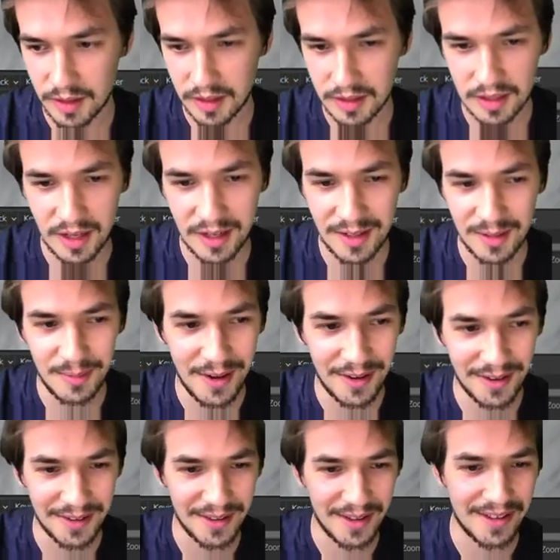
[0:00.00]
talk about
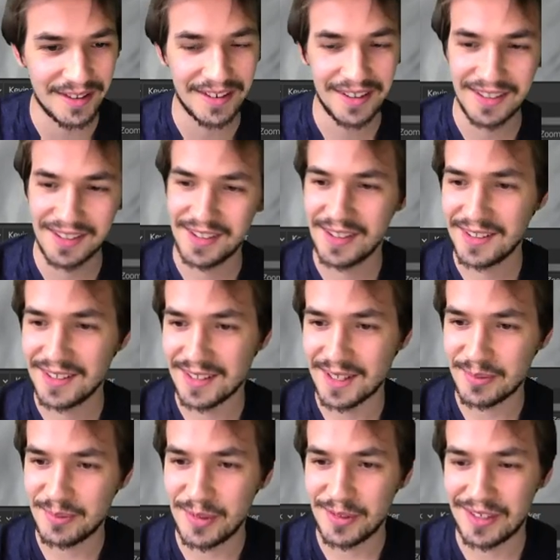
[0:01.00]
all that
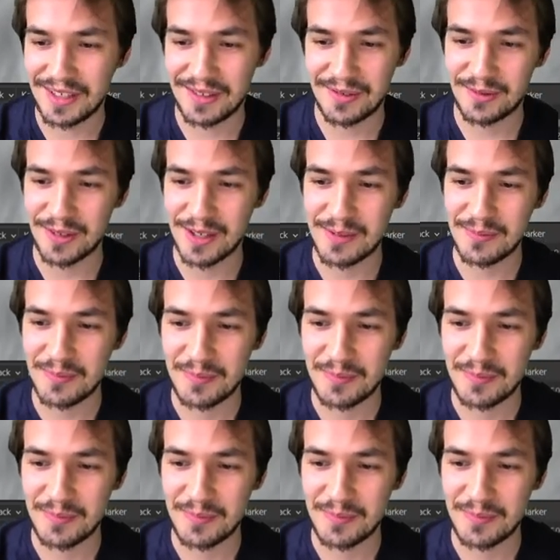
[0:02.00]
that beauty right.